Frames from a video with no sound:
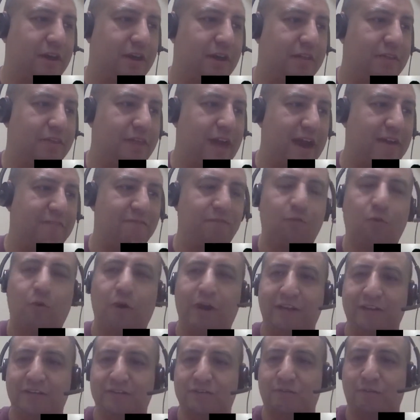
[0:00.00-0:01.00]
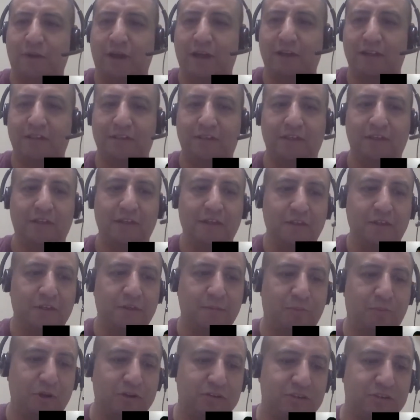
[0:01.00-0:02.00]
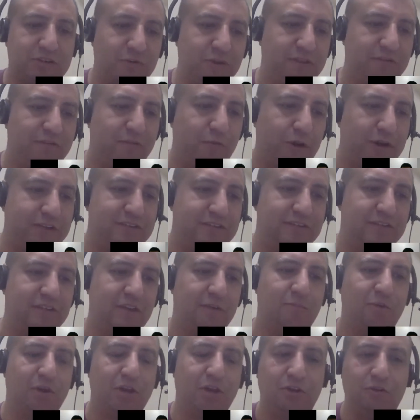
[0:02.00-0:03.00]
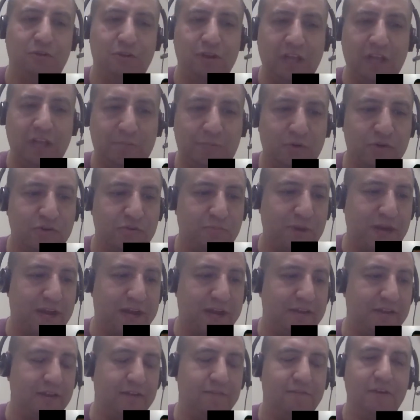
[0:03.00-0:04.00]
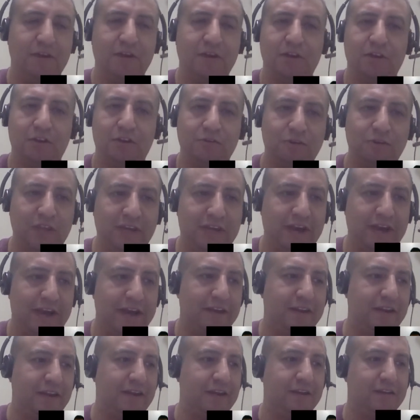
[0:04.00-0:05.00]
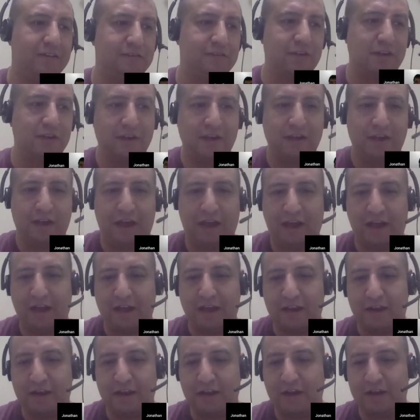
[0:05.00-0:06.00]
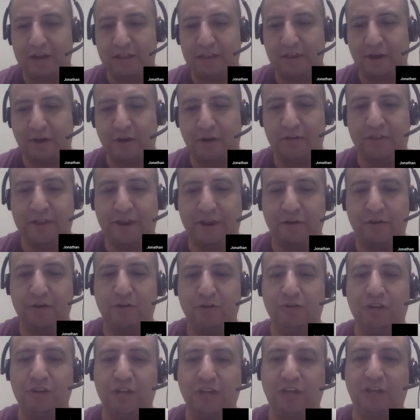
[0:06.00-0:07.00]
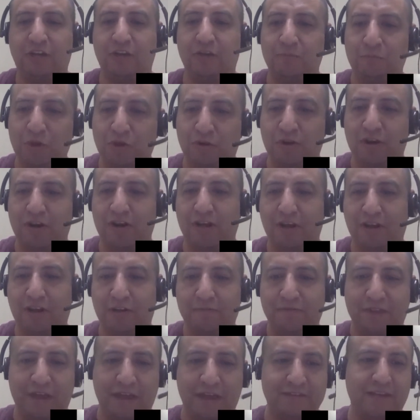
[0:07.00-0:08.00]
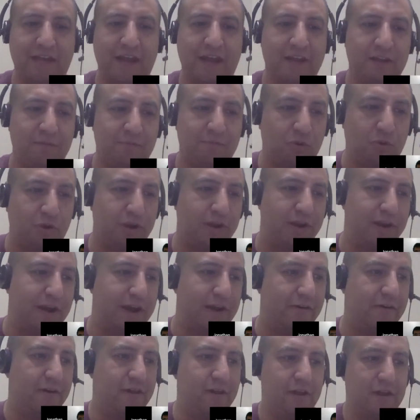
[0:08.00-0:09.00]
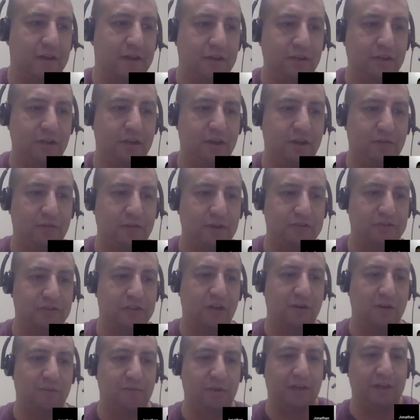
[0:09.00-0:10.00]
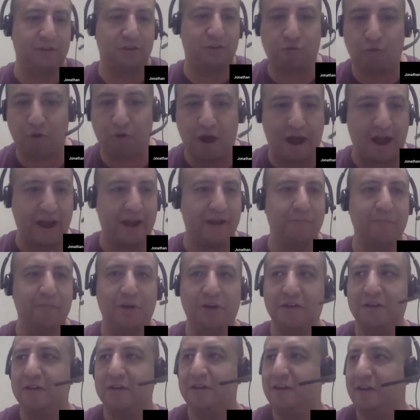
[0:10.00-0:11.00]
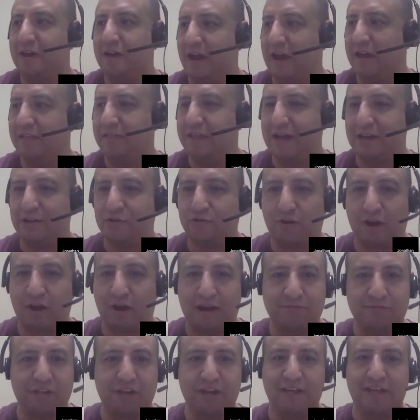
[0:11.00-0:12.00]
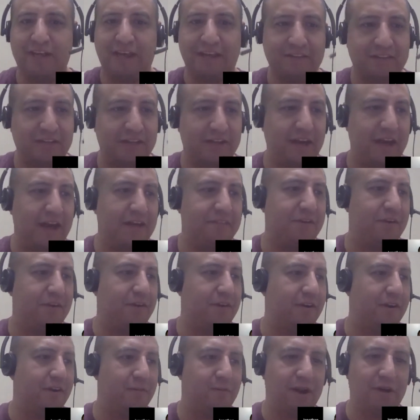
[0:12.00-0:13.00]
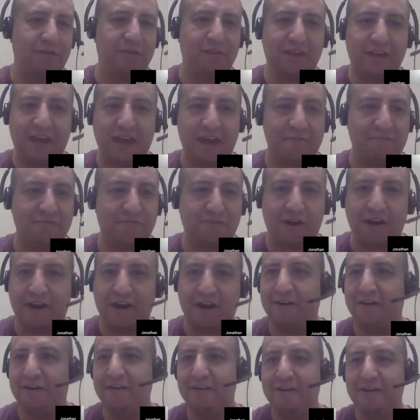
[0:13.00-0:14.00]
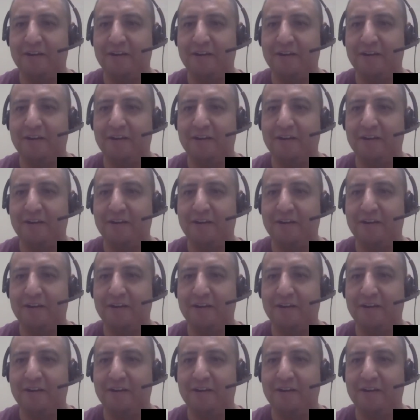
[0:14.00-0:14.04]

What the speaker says: that voice, right? The person with the voice is going to bring a unique perspective, unique ideas, and their unique community. As Andy pointed out, you know, there's going to be a tribe, and that tribe's going to get together around the campfire,